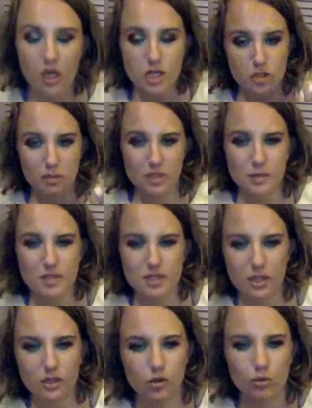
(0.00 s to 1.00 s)
So it makes my
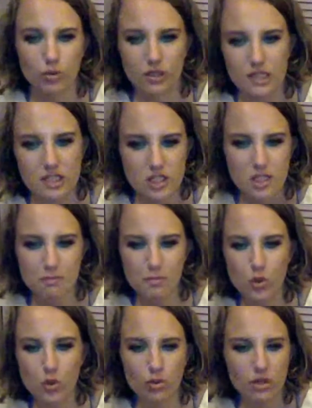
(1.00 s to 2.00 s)
skin look really
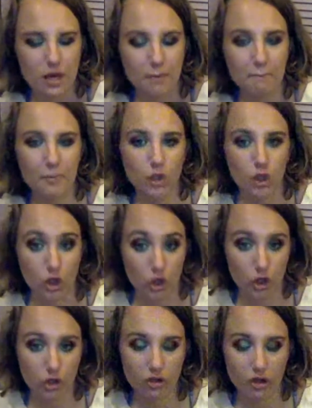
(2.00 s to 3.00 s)
smooth and
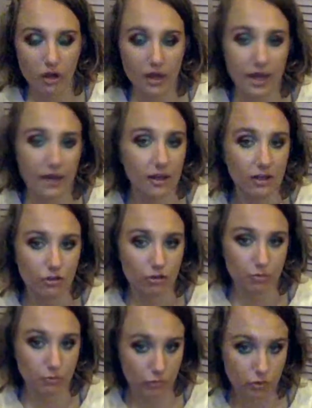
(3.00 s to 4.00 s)
blurred, and
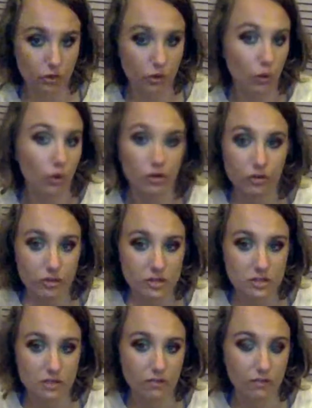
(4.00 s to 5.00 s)
it's
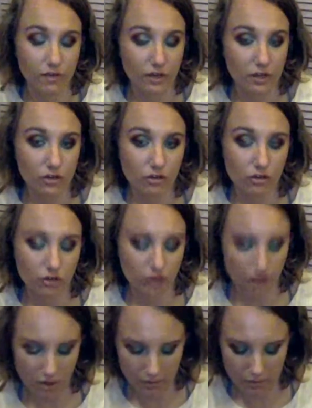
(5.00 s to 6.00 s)
gorgeous, the finish.
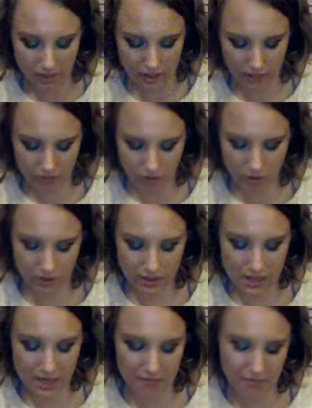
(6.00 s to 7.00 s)
And I've already
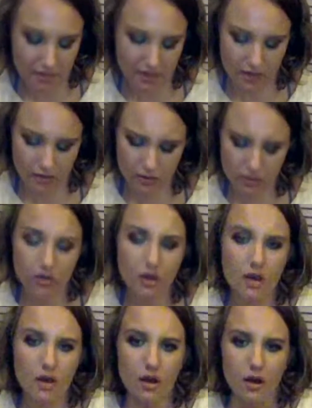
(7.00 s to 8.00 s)
hit pan on it,
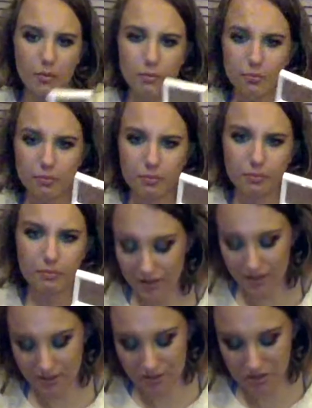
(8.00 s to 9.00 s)

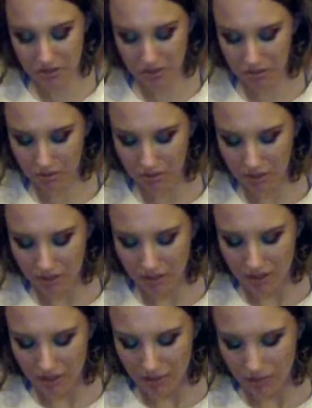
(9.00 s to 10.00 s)
so
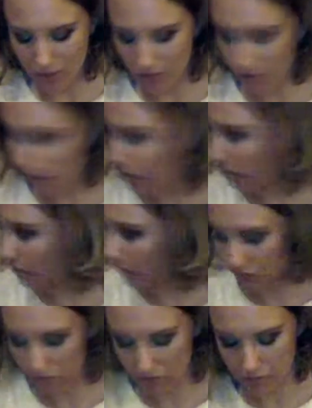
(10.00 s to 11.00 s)
when I run out, I'm
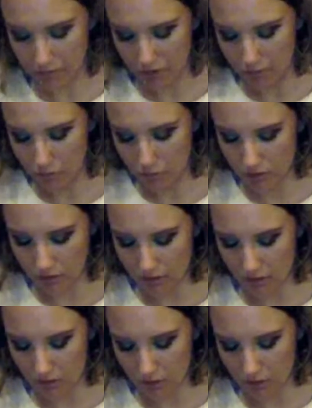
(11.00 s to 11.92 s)
definitely buying more of that.